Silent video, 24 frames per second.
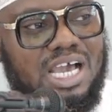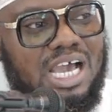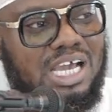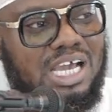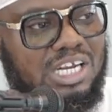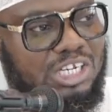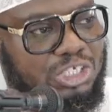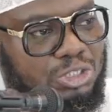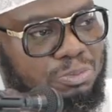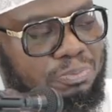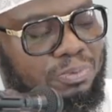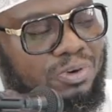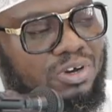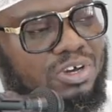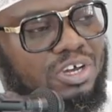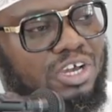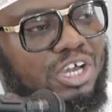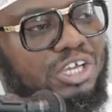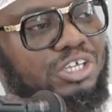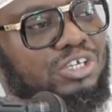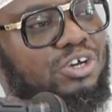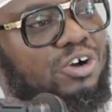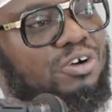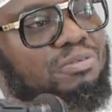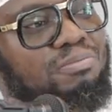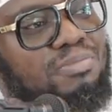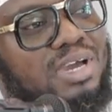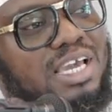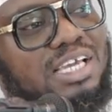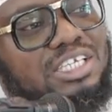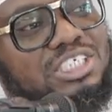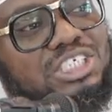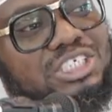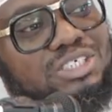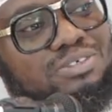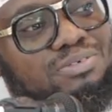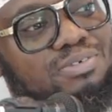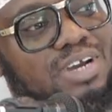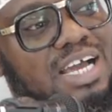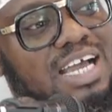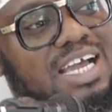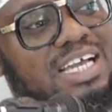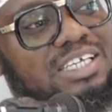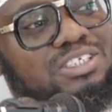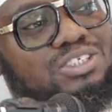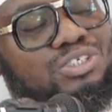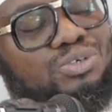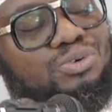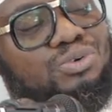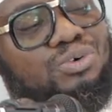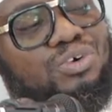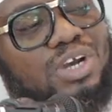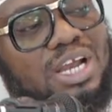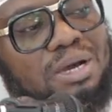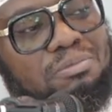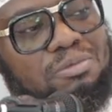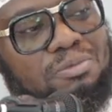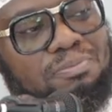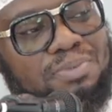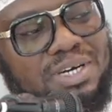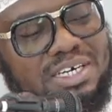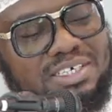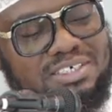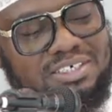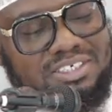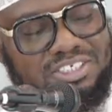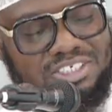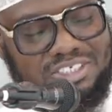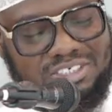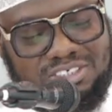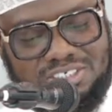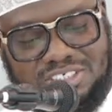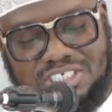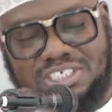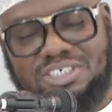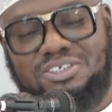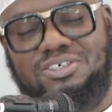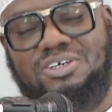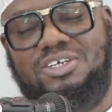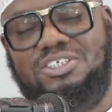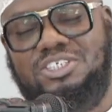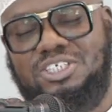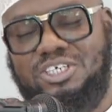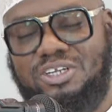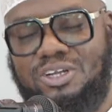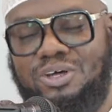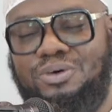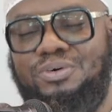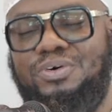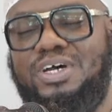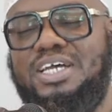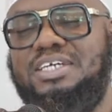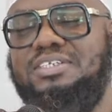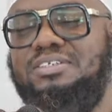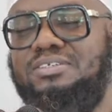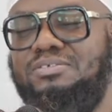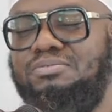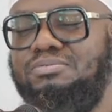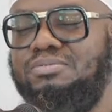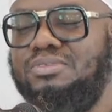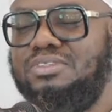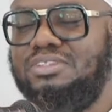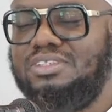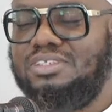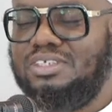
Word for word: At this point, a young man she ran to quote Abu Bakr as-Siddiq radiallahu anhu.